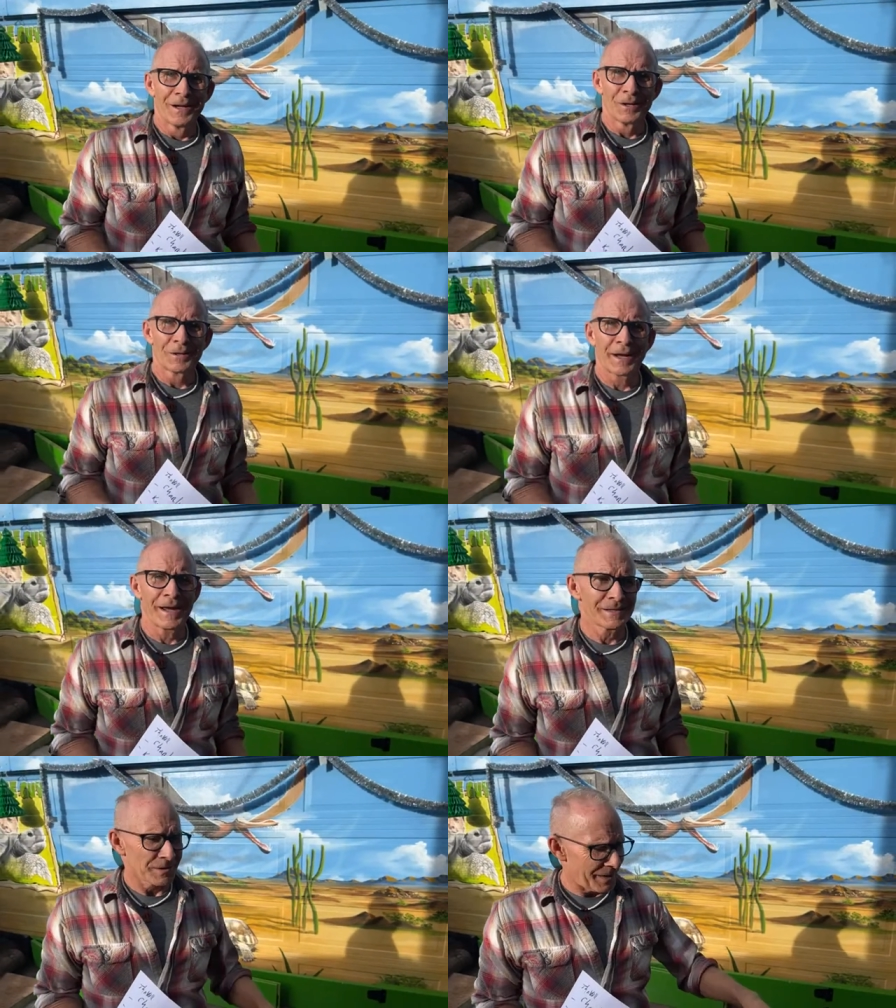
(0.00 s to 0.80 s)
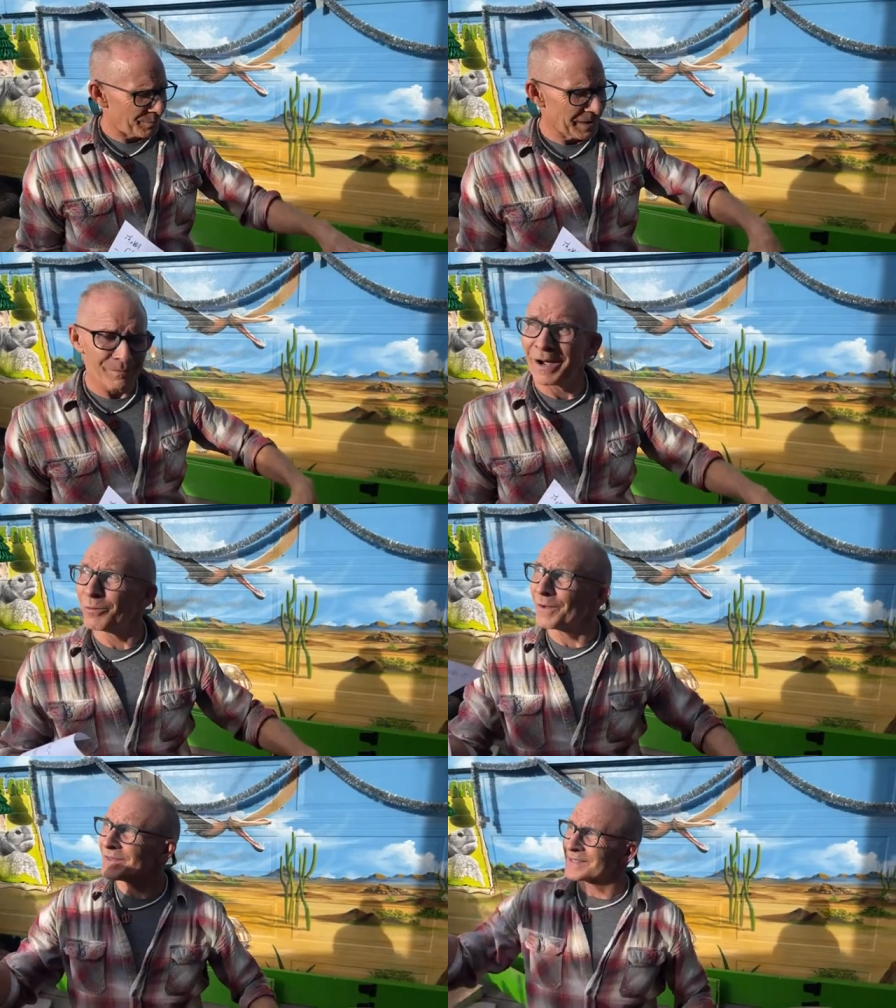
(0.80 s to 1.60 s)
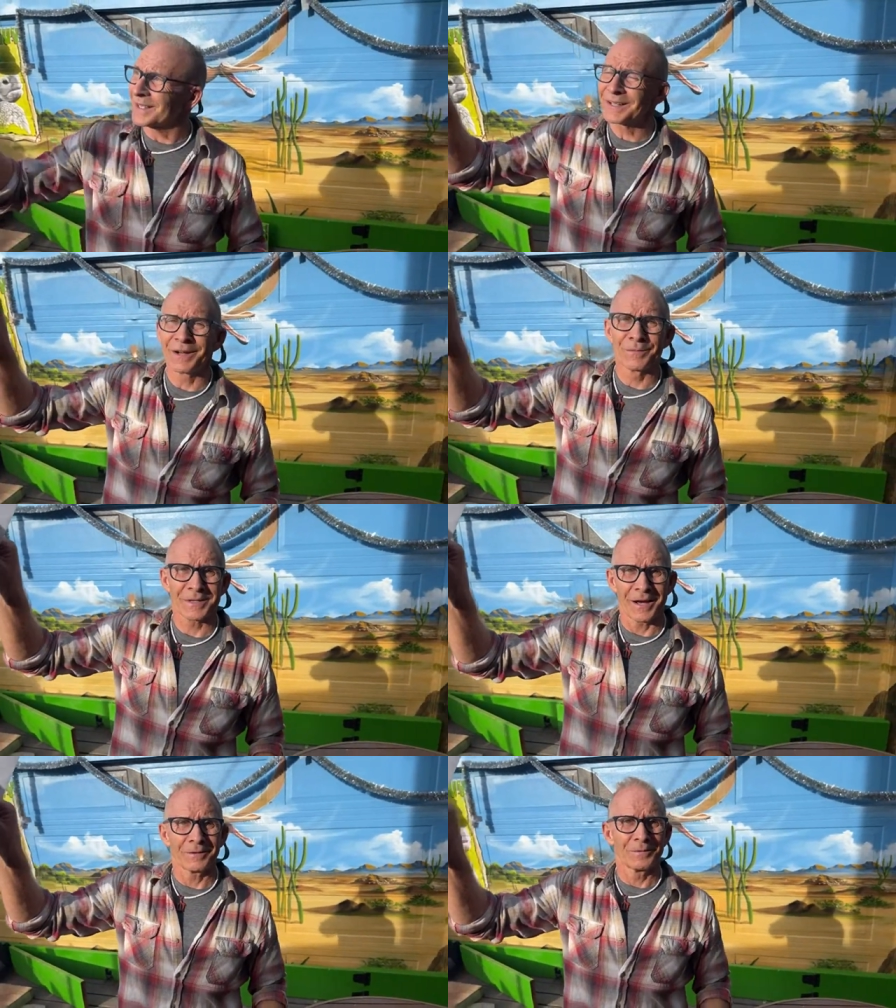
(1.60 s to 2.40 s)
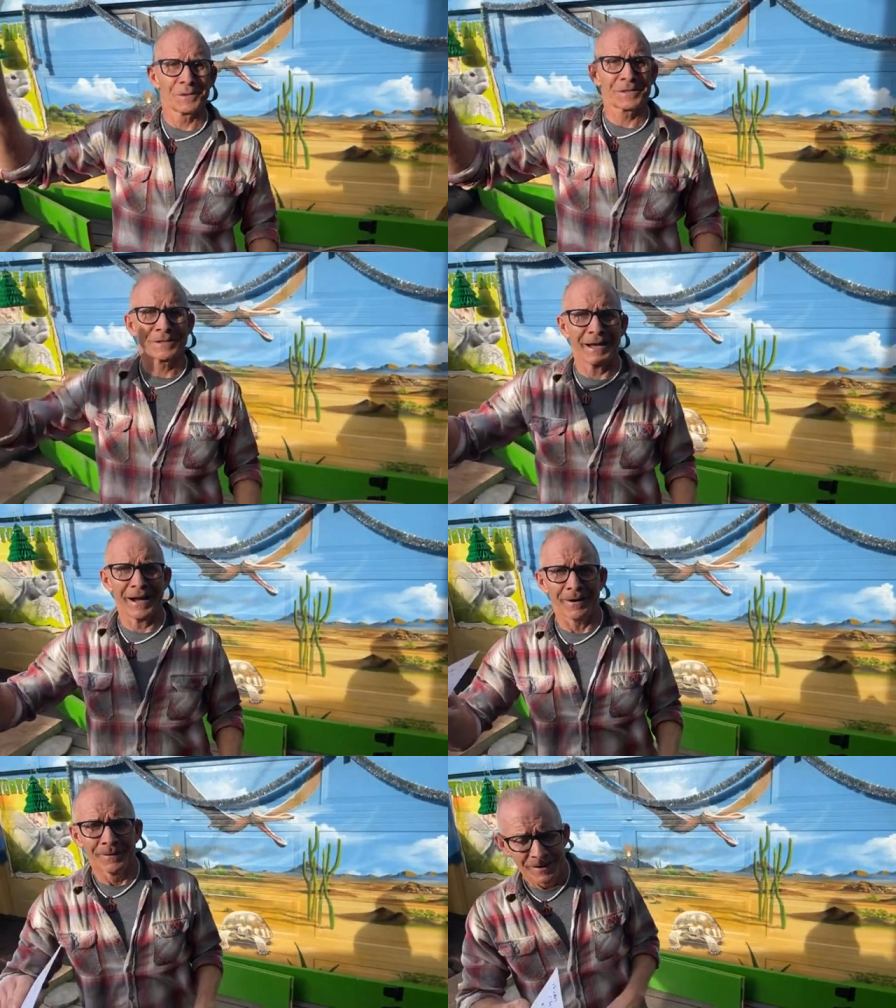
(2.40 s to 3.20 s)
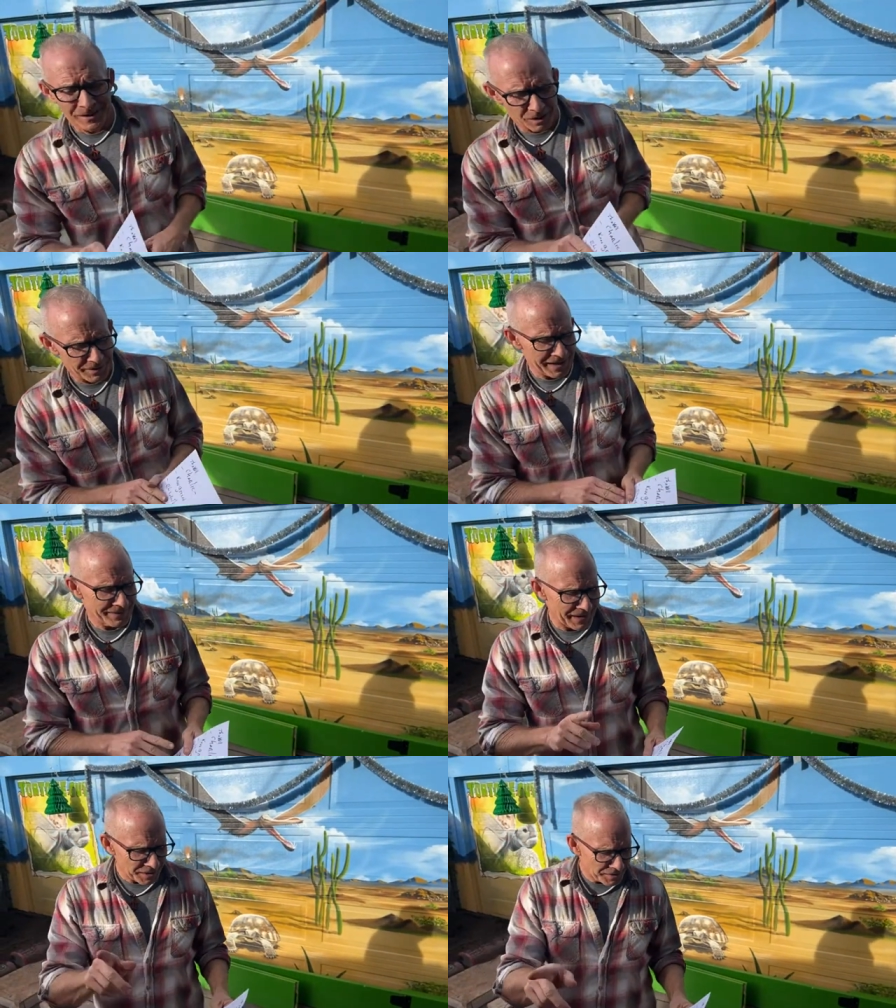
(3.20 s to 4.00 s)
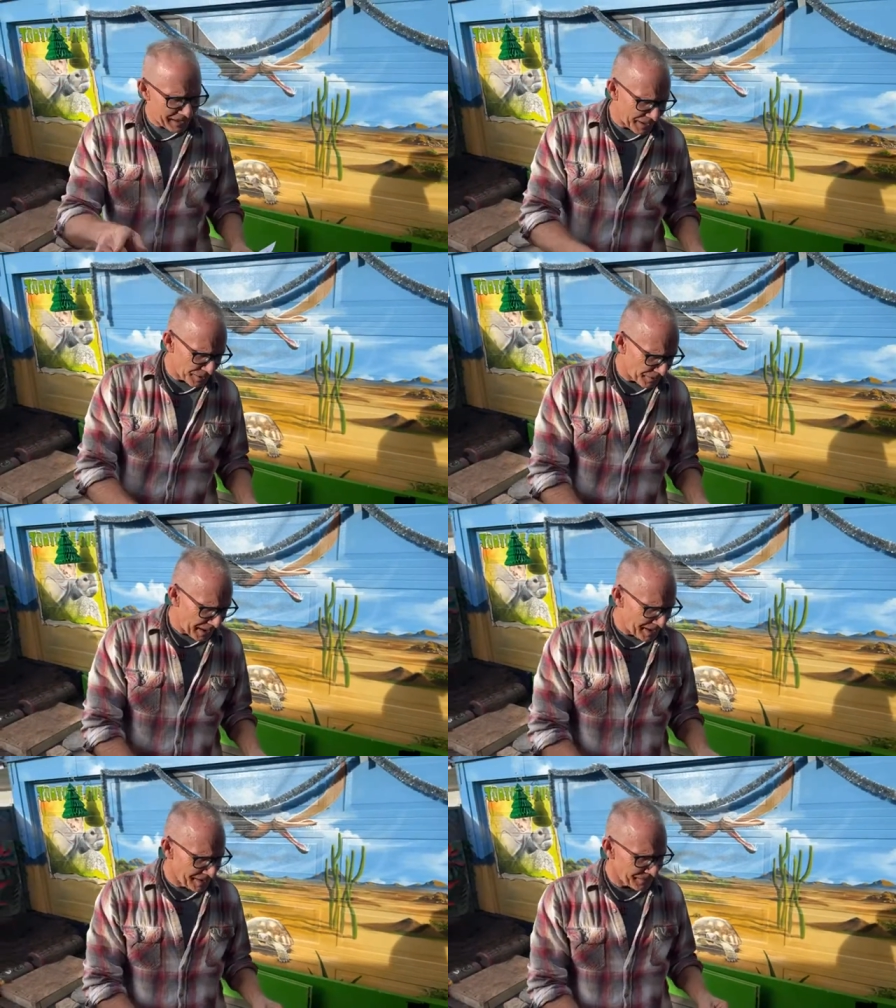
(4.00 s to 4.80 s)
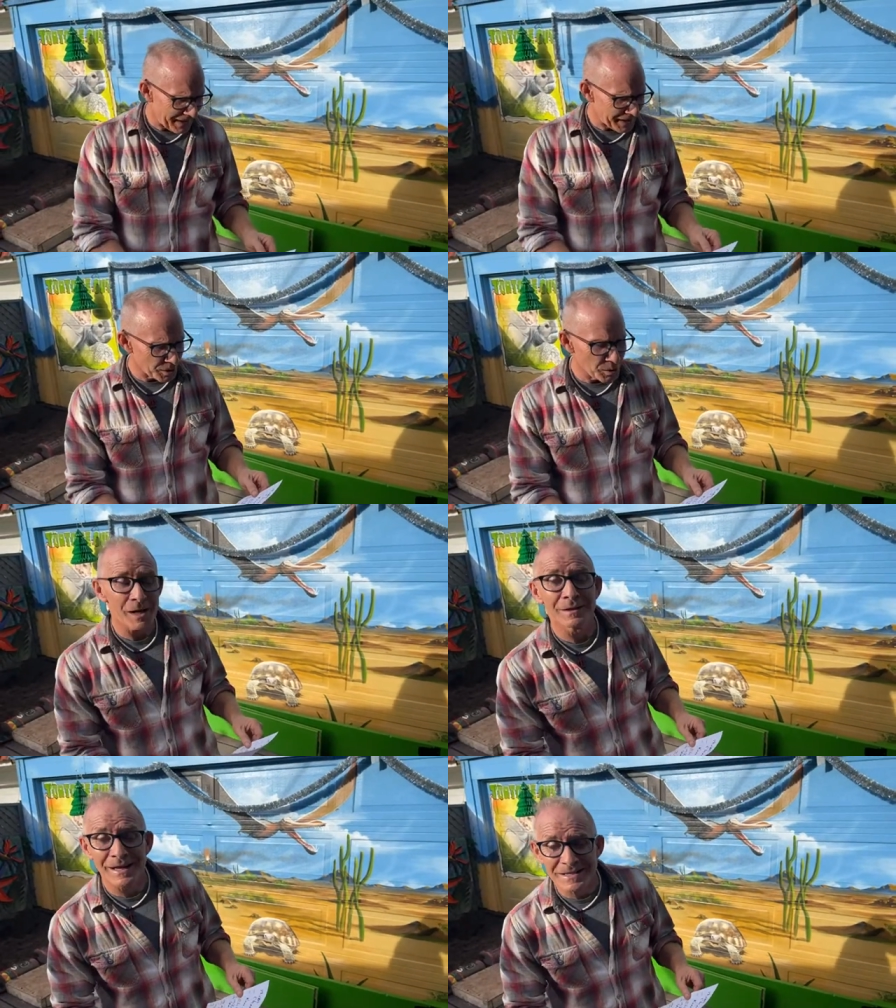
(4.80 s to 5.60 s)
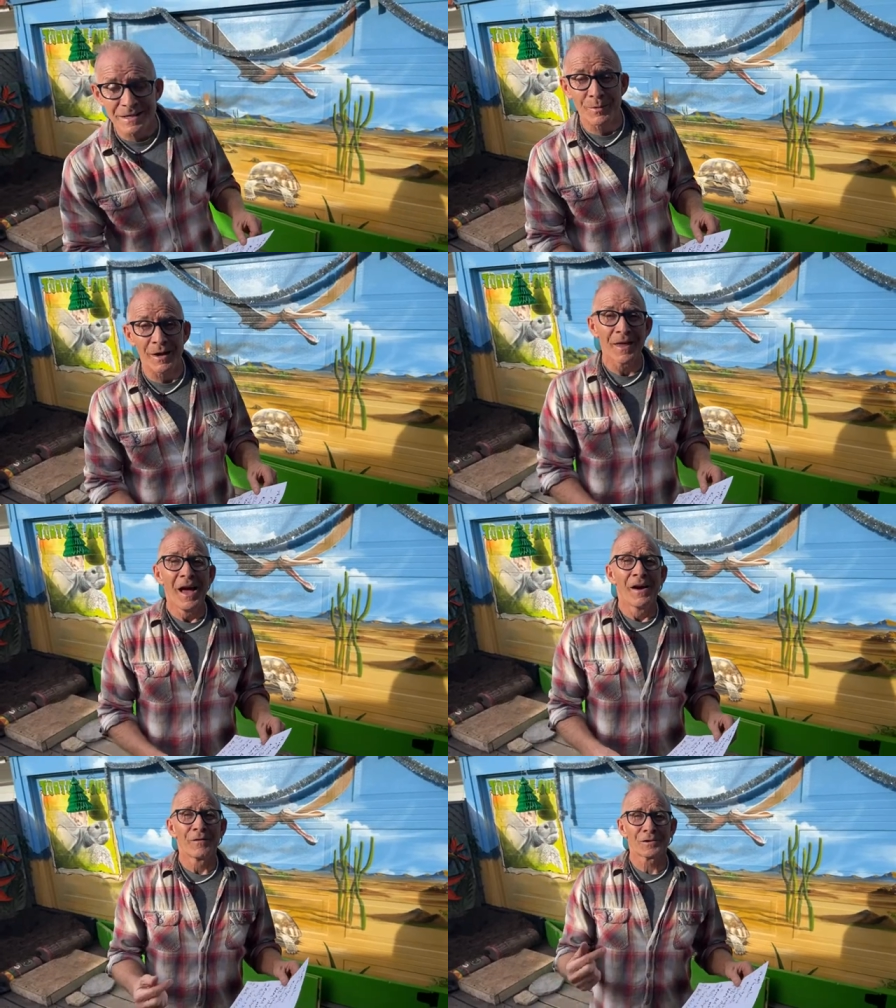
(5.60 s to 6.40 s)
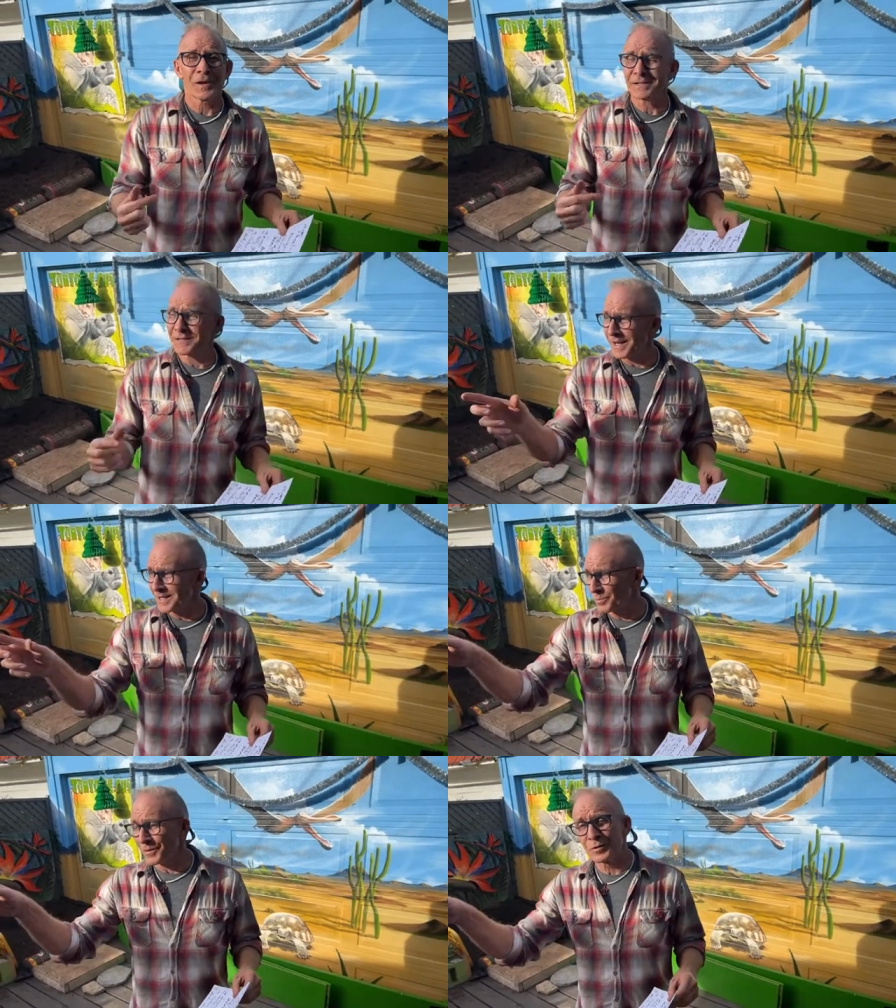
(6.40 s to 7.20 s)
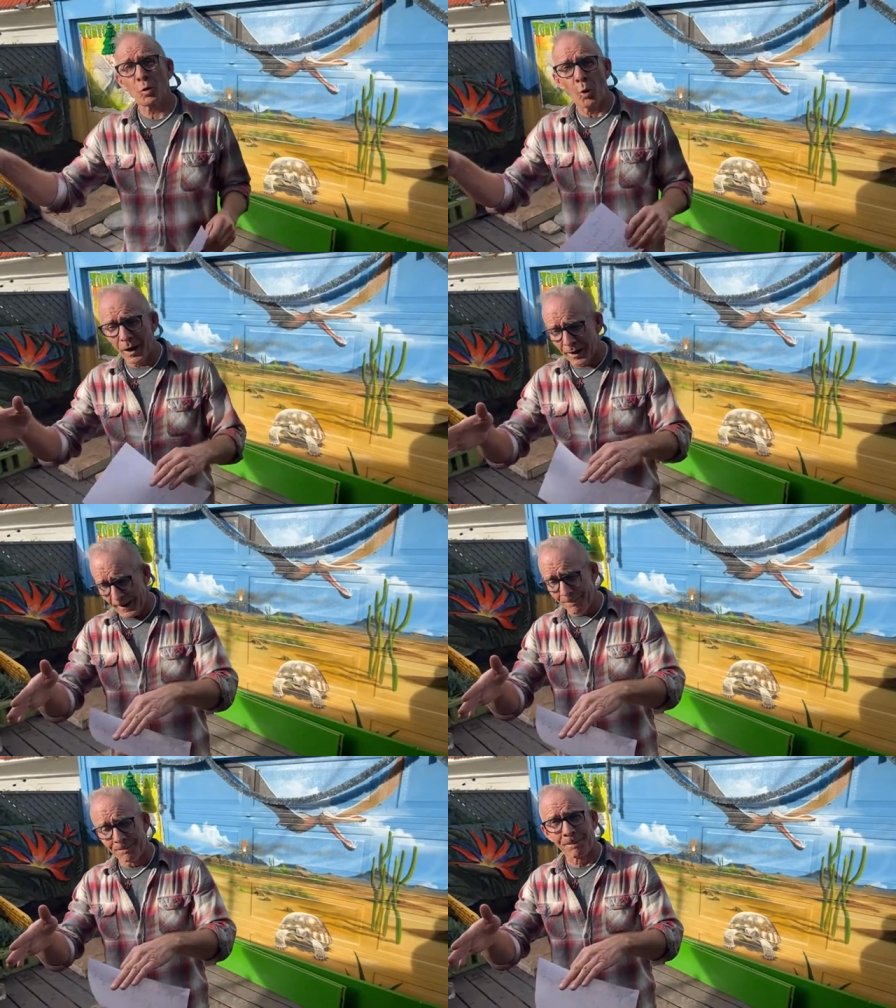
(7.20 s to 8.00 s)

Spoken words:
Okay, so I bring him out when the sun comes out, which is now. Okay, thank you, Ken Green. Thank you, Elizabeth, for trusting us with Torga.